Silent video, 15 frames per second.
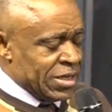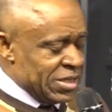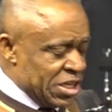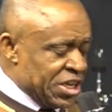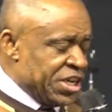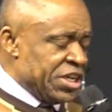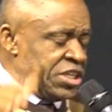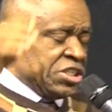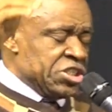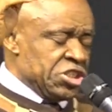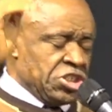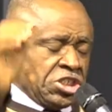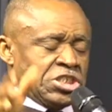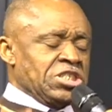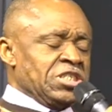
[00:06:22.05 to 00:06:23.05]
In
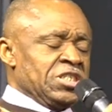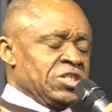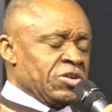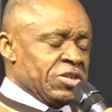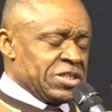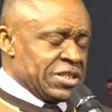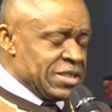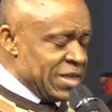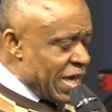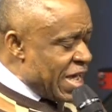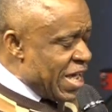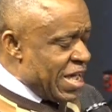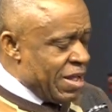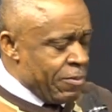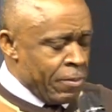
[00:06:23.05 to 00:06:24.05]
Jesus'
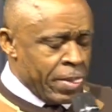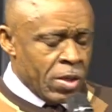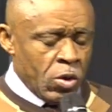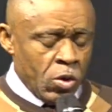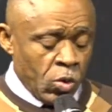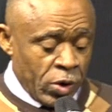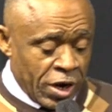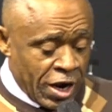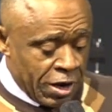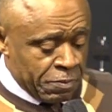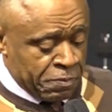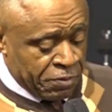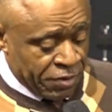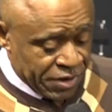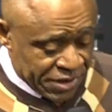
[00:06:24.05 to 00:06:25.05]
name, we
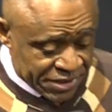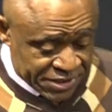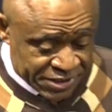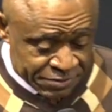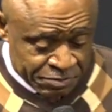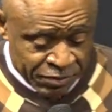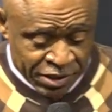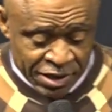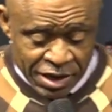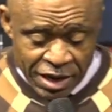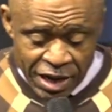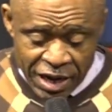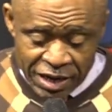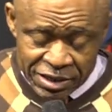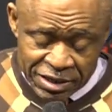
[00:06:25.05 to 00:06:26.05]
have prayed.
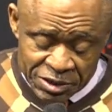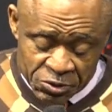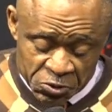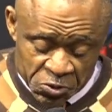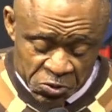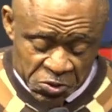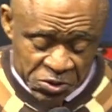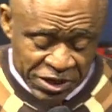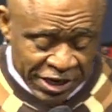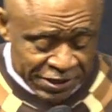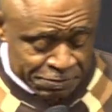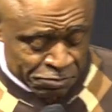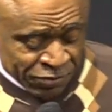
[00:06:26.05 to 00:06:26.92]
Hallelujah.